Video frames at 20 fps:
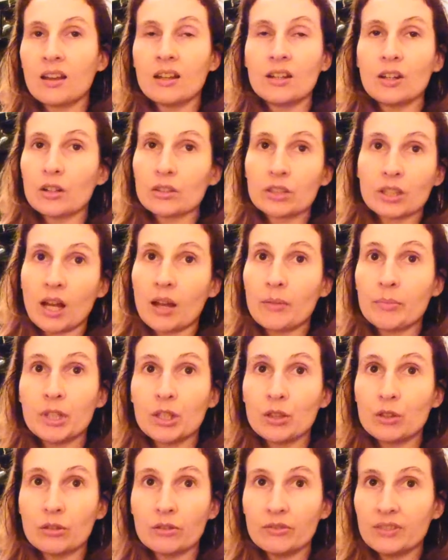not
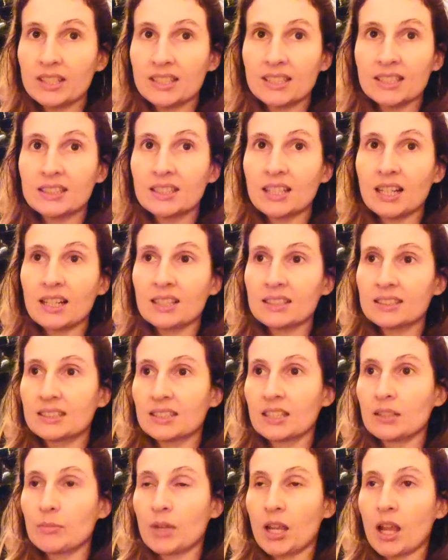coming to visit
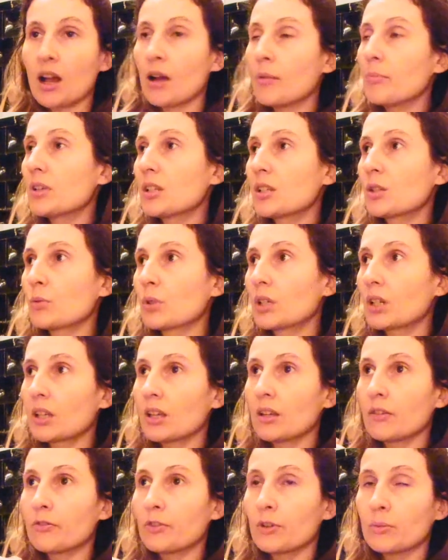us and my hubby is
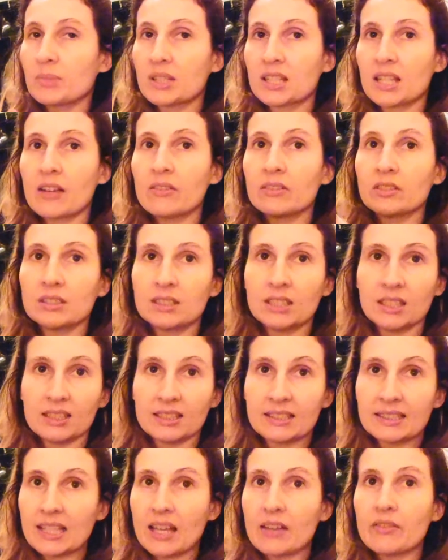working from seven till
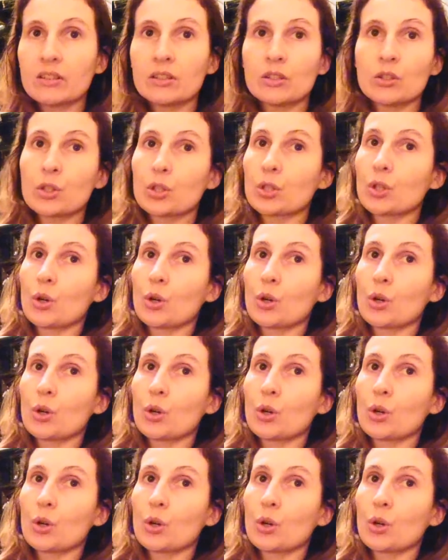seven,